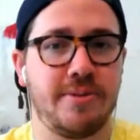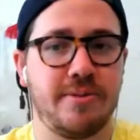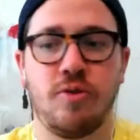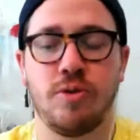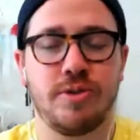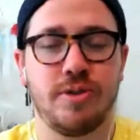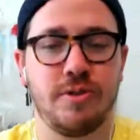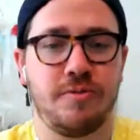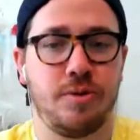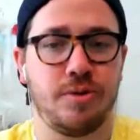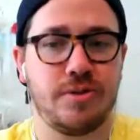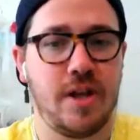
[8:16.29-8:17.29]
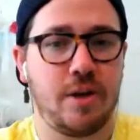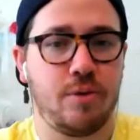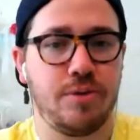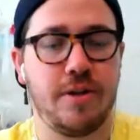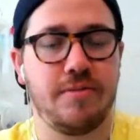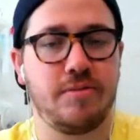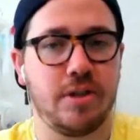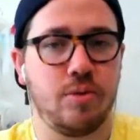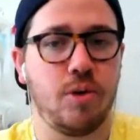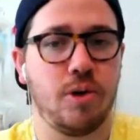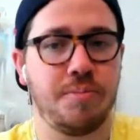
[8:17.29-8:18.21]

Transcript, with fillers: Of course, a full stack would definitely work,